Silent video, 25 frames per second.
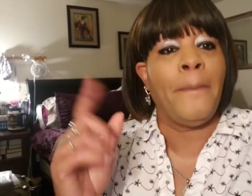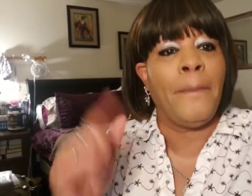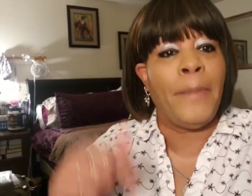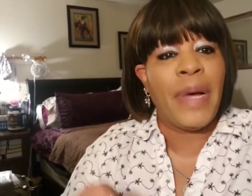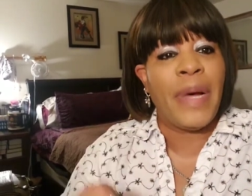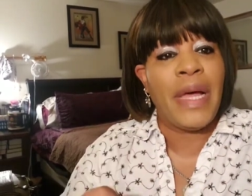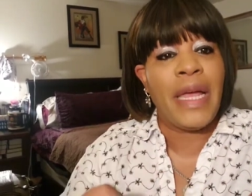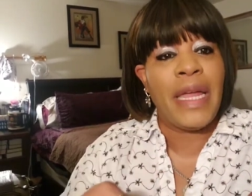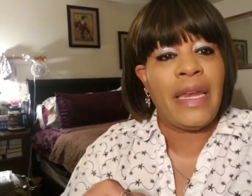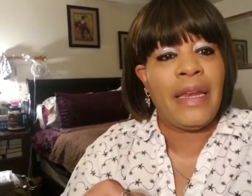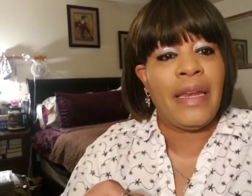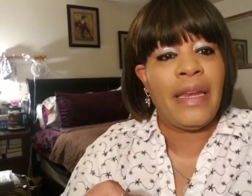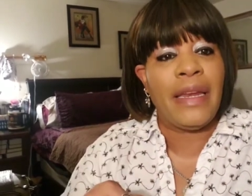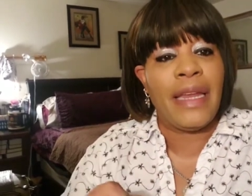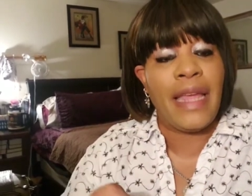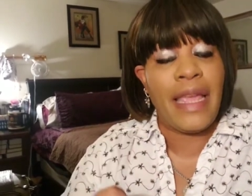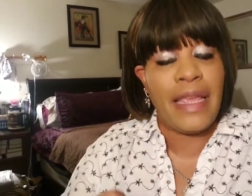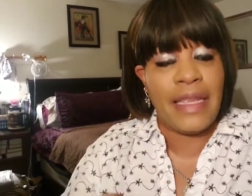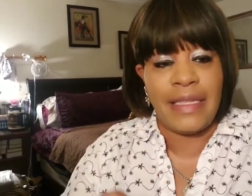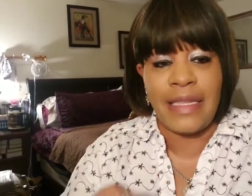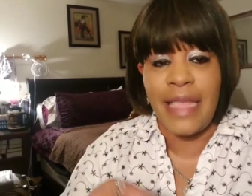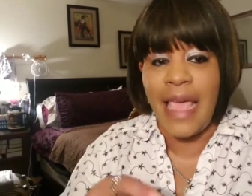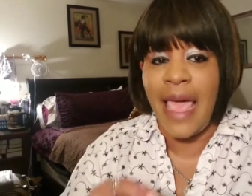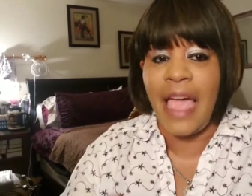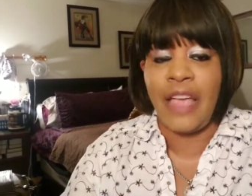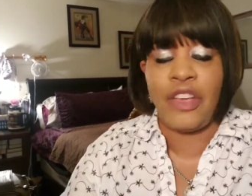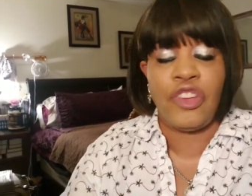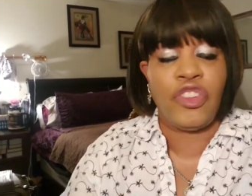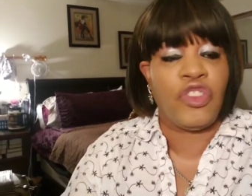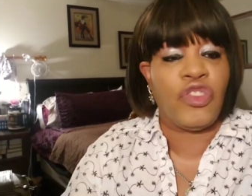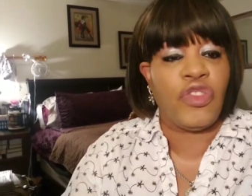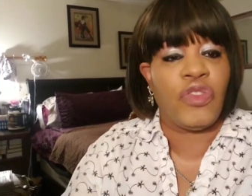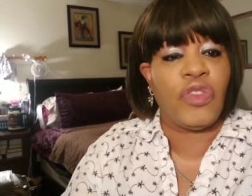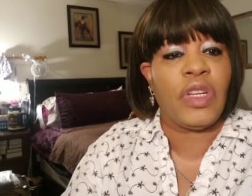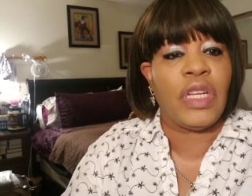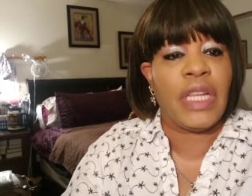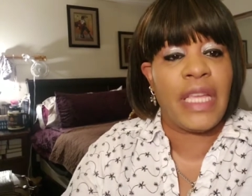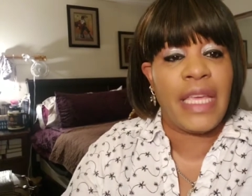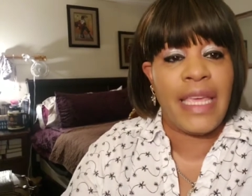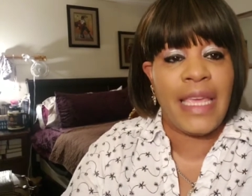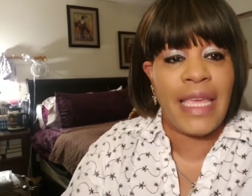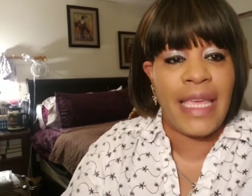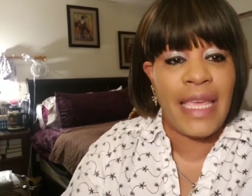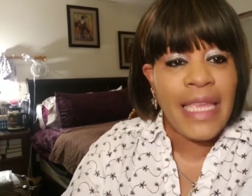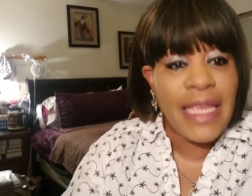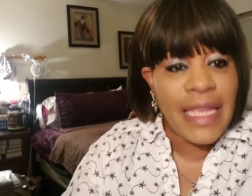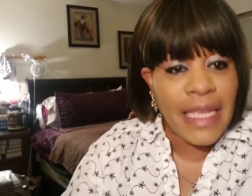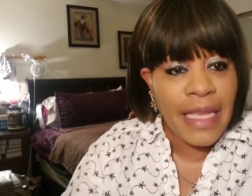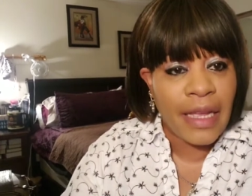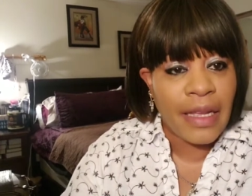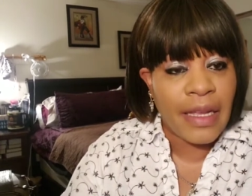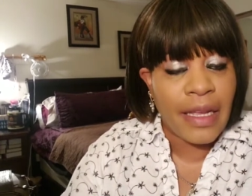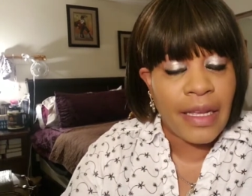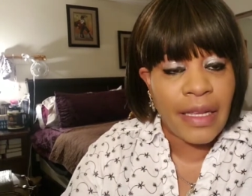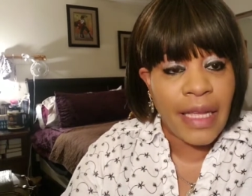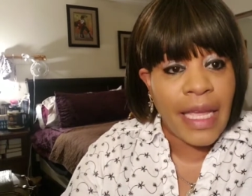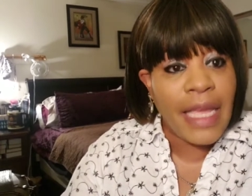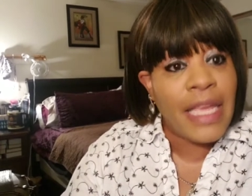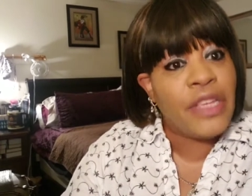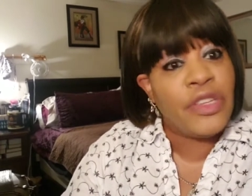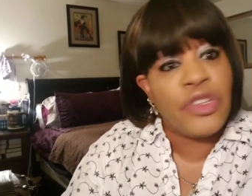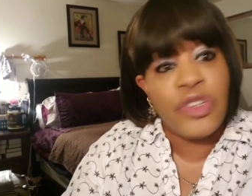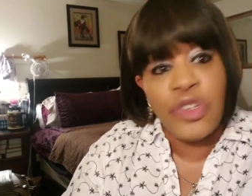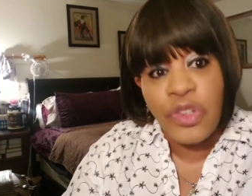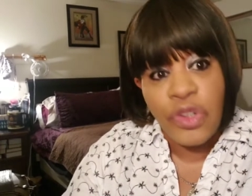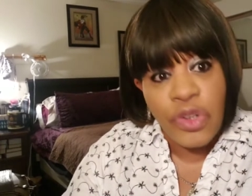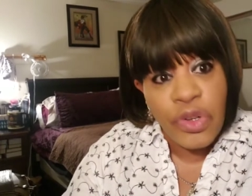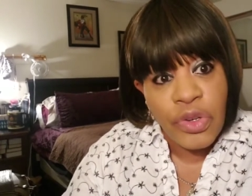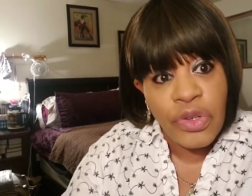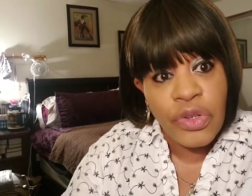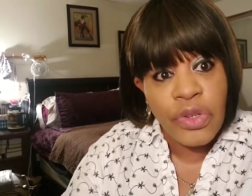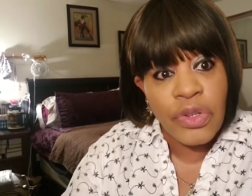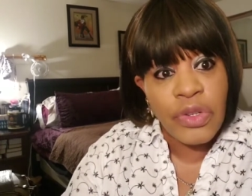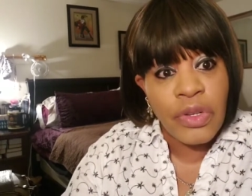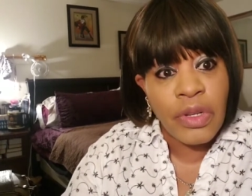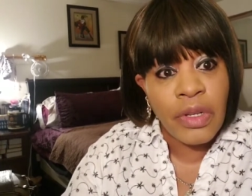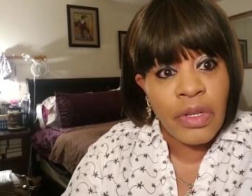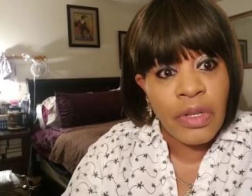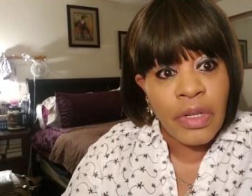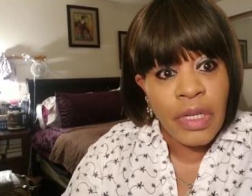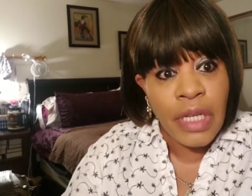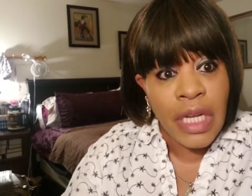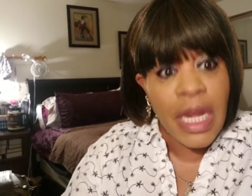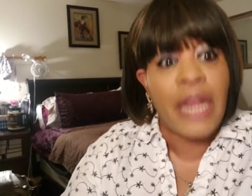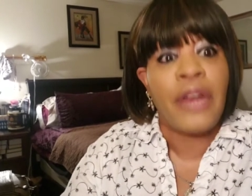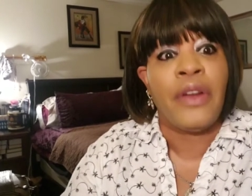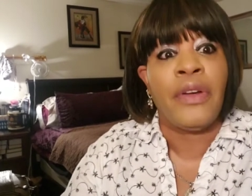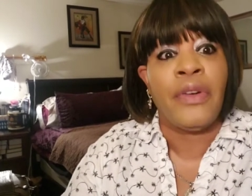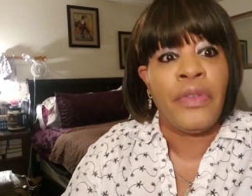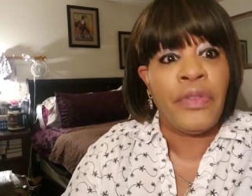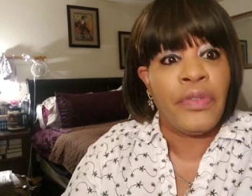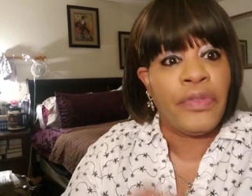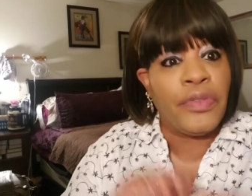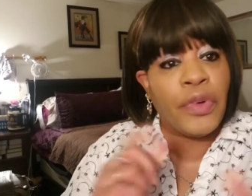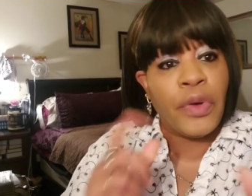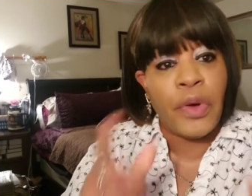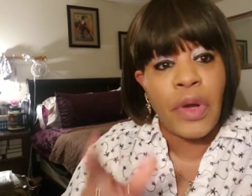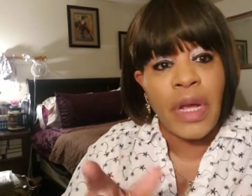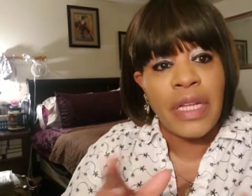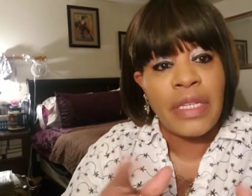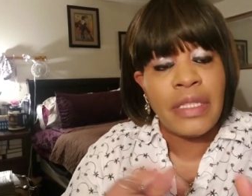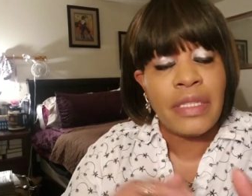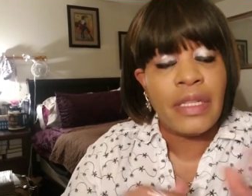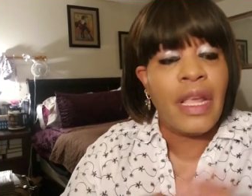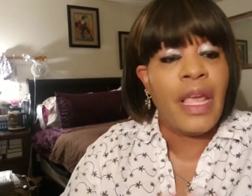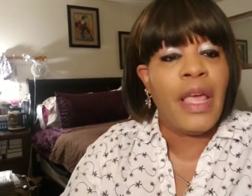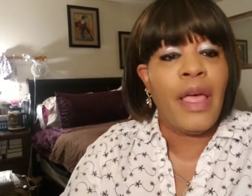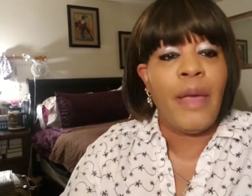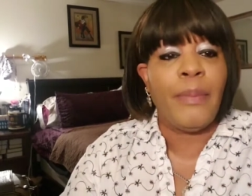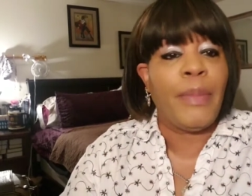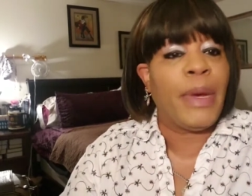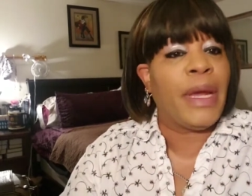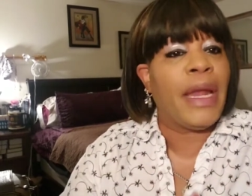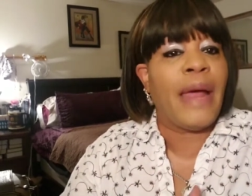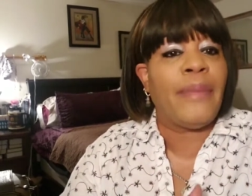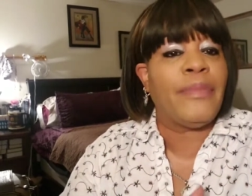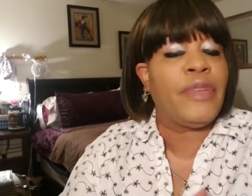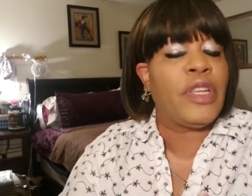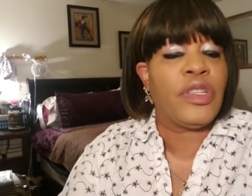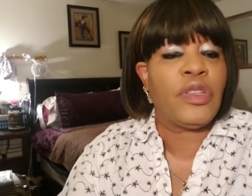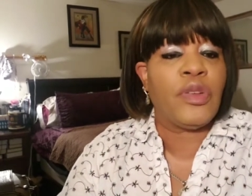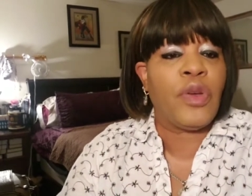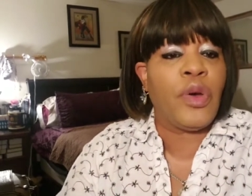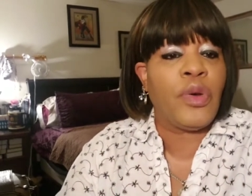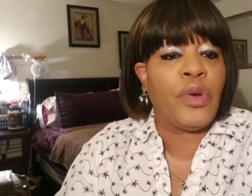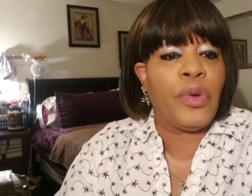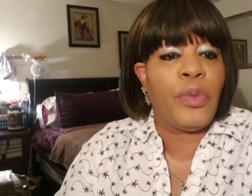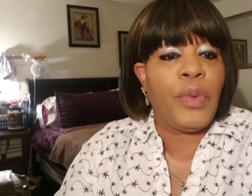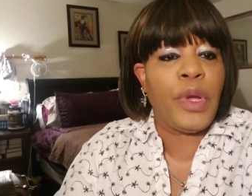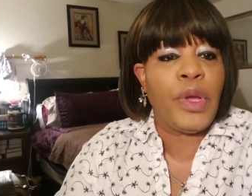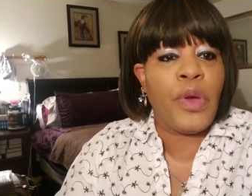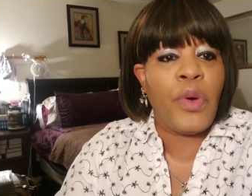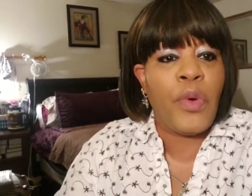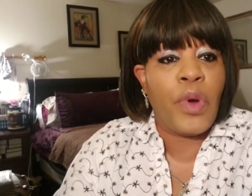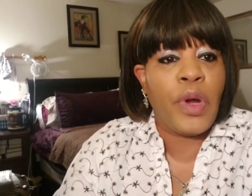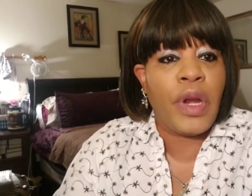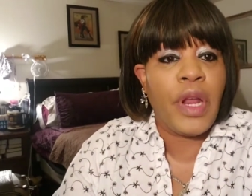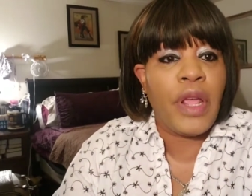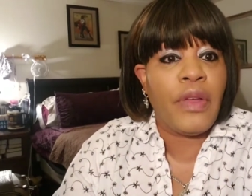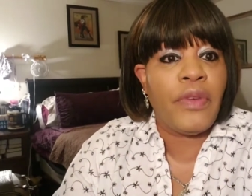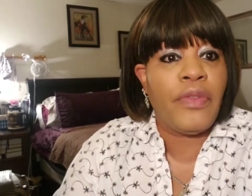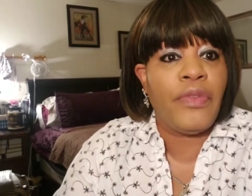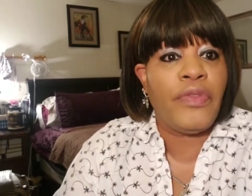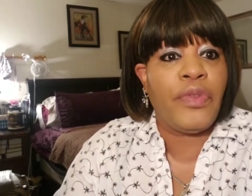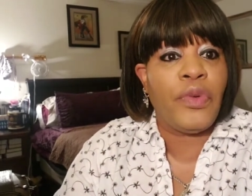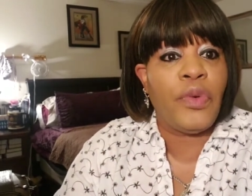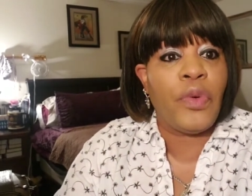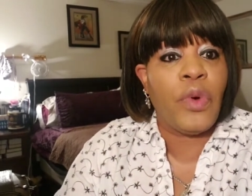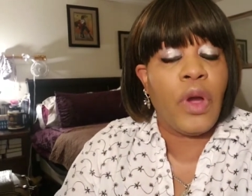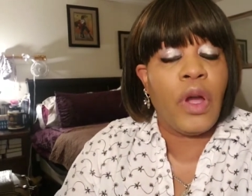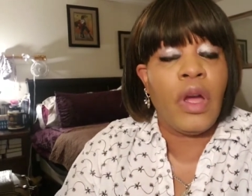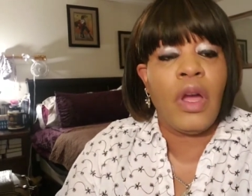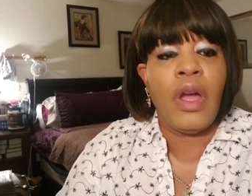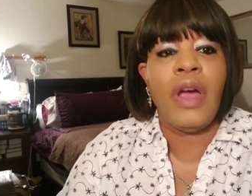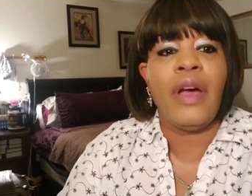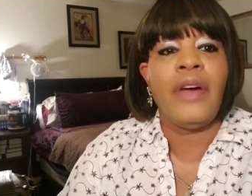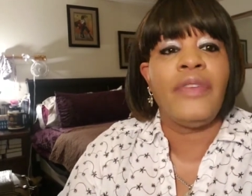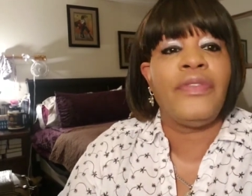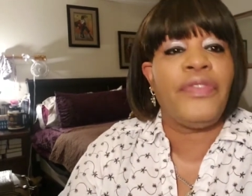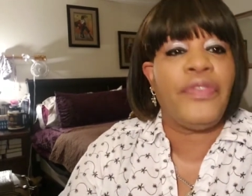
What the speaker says: but it's actually Easter dinner for us, but I'm just going to record it for